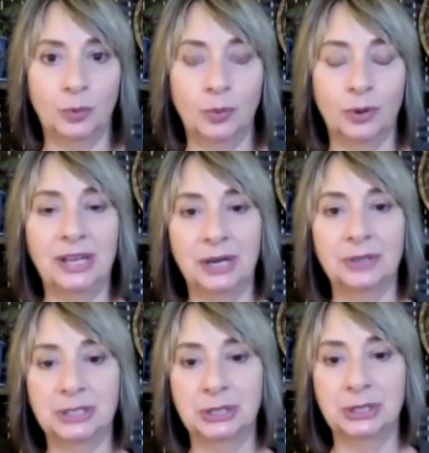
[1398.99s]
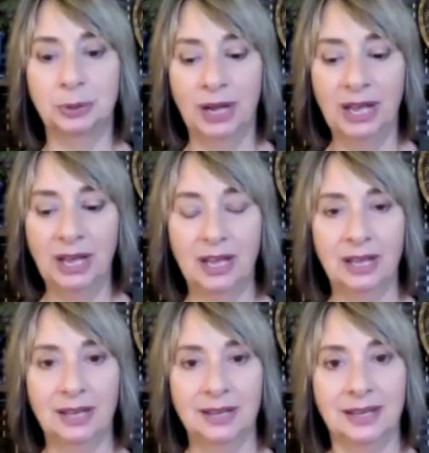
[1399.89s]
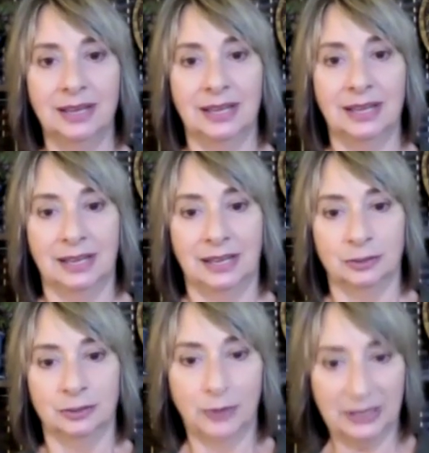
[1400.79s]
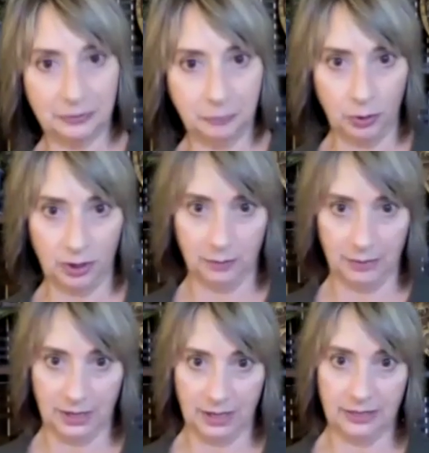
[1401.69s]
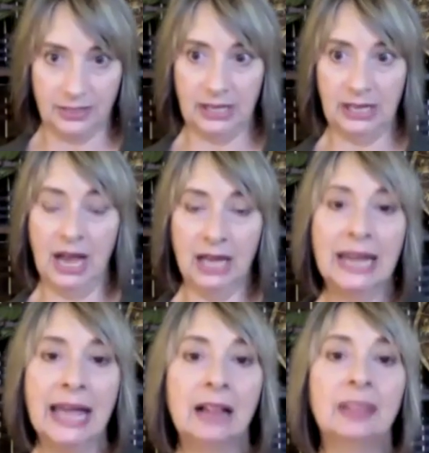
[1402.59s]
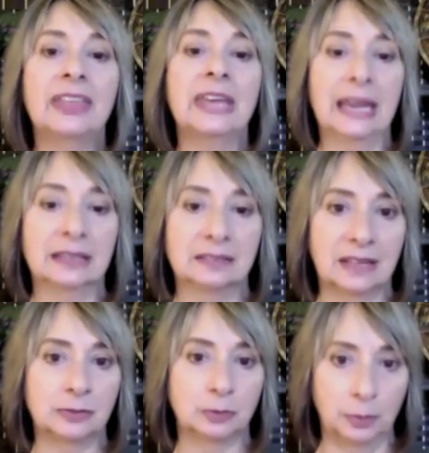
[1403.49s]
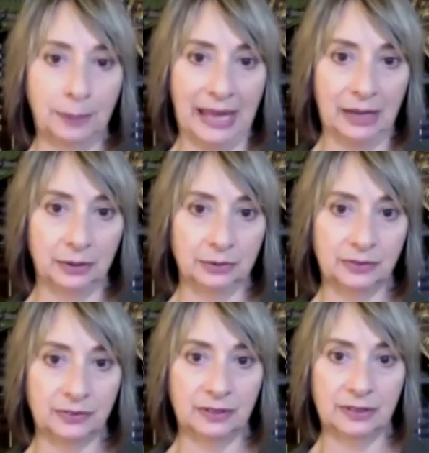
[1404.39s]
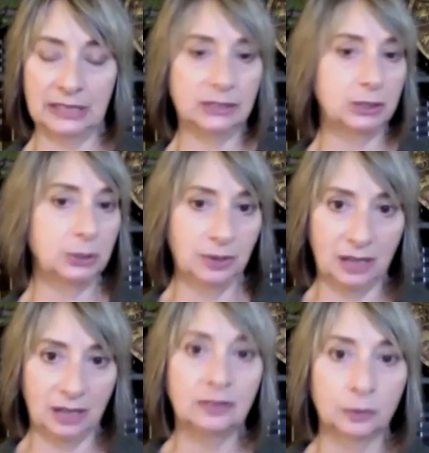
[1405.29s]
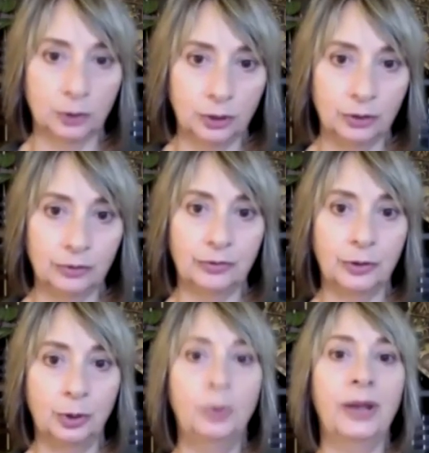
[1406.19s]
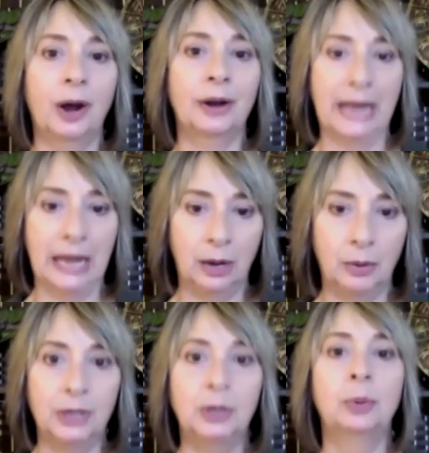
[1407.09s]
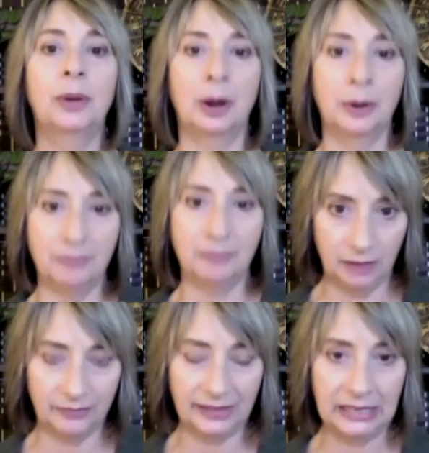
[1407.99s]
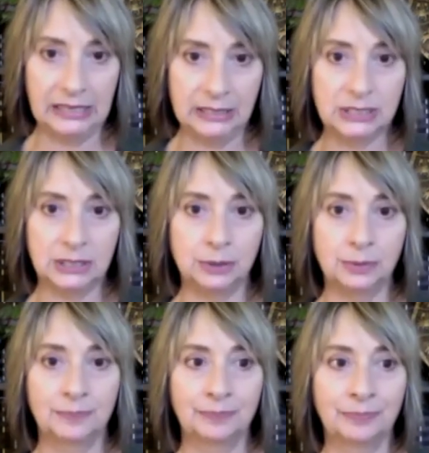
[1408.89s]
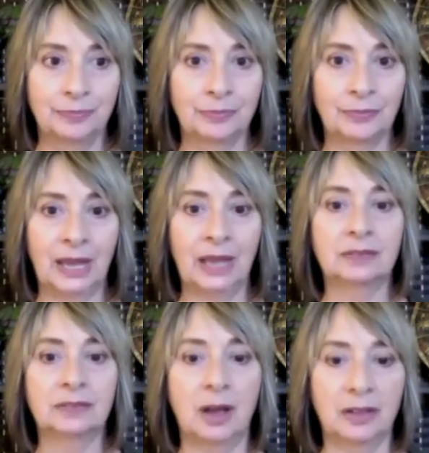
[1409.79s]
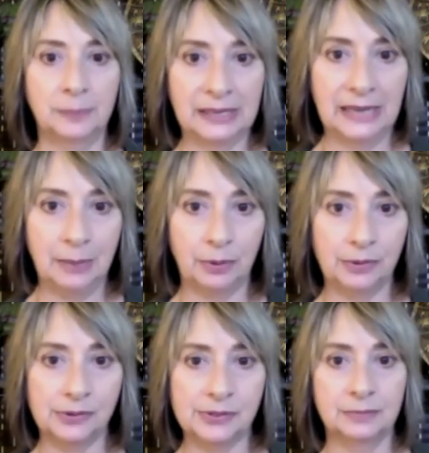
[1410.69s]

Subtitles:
We're here to transform the unhealthy ancestral patterns that do not serve who we are now and who we are evolving into as cosmic neighbors.